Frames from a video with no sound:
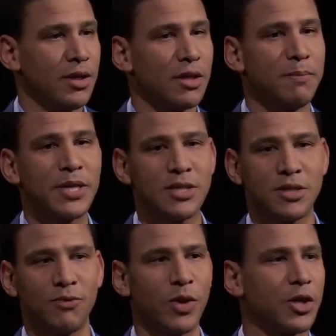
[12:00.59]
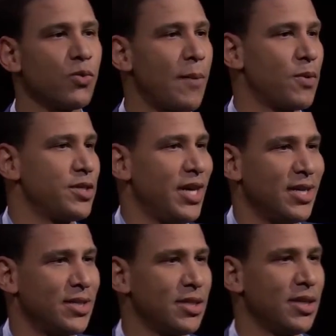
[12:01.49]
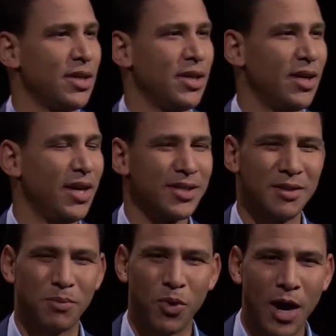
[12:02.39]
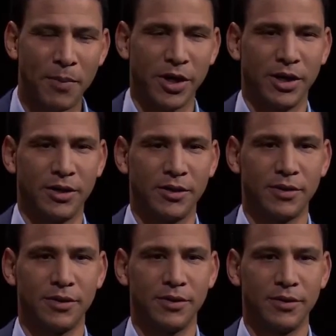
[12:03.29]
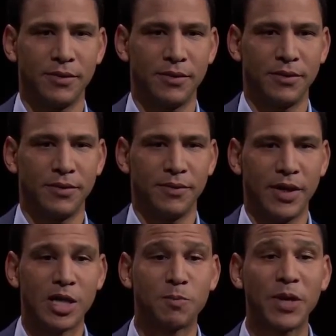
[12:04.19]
the business of, what you represent, isn't property. It's